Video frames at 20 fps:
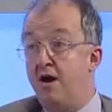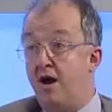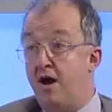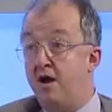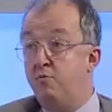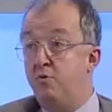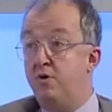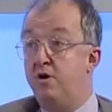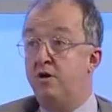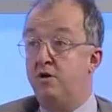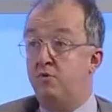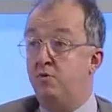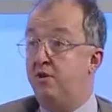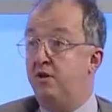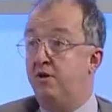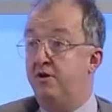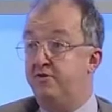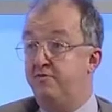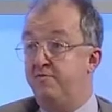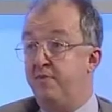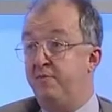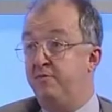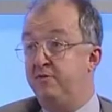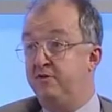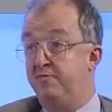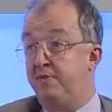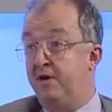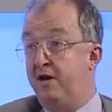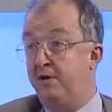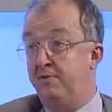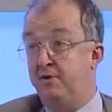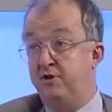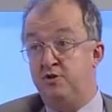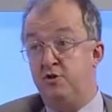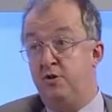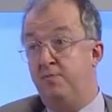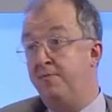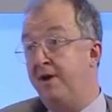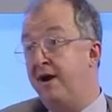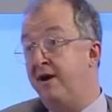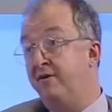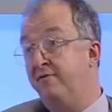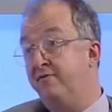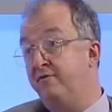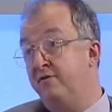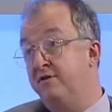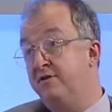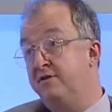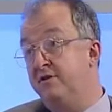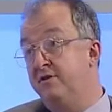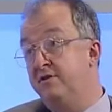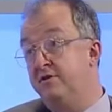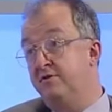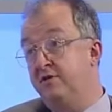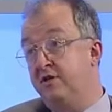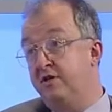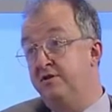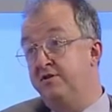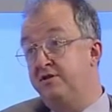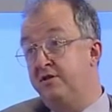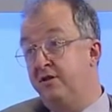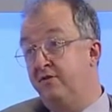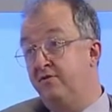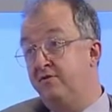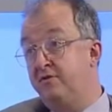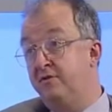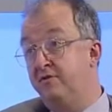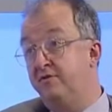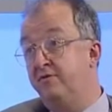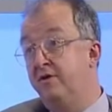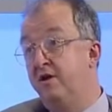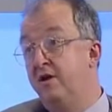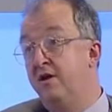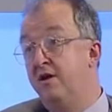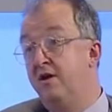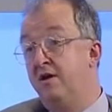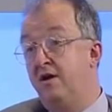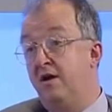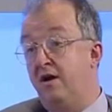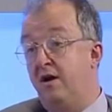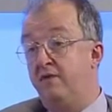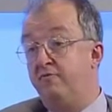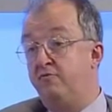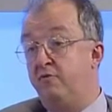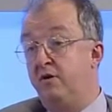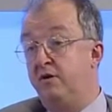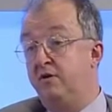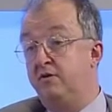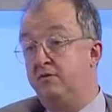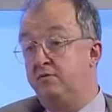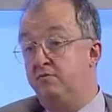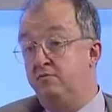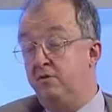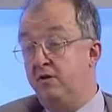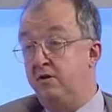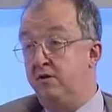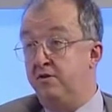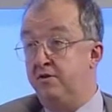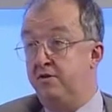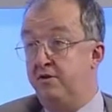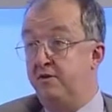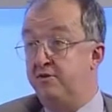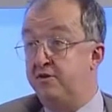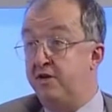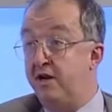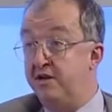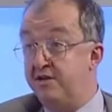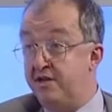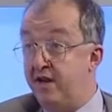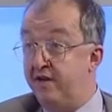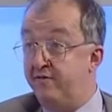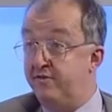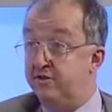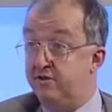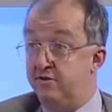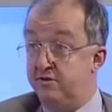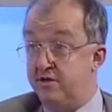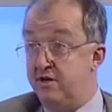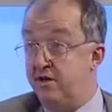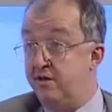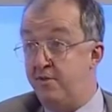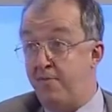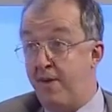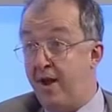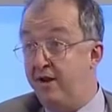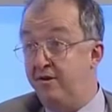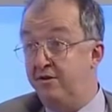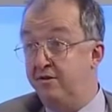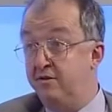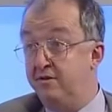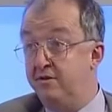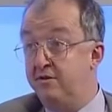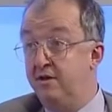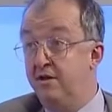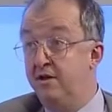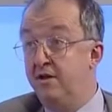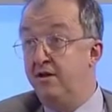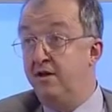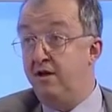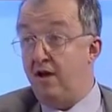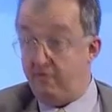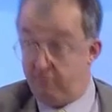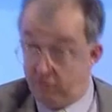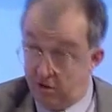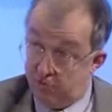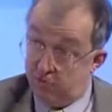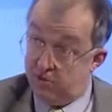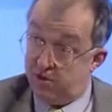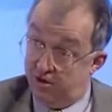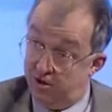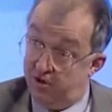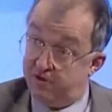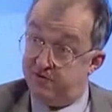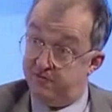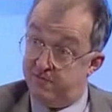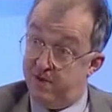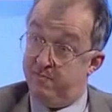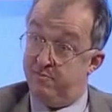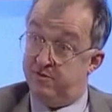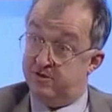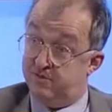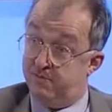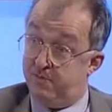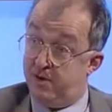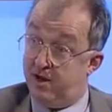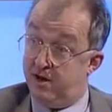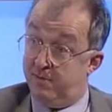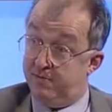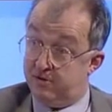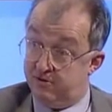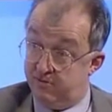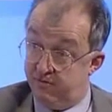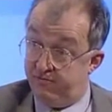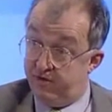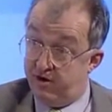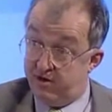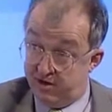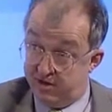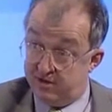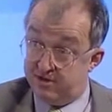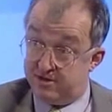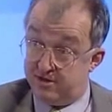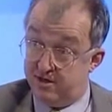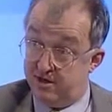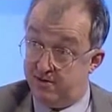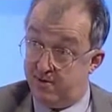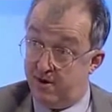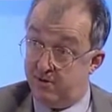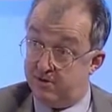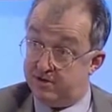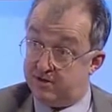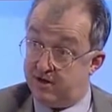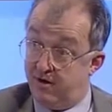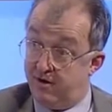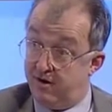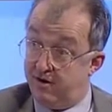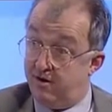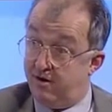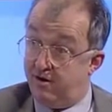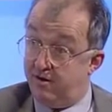I work with a lot of members of Parliament, John Barron, for instance, who's a Conservative. I've worked with Di Davis, who's an independent. I've worked with a lot of members of Parliament who are very concerned about what's going on.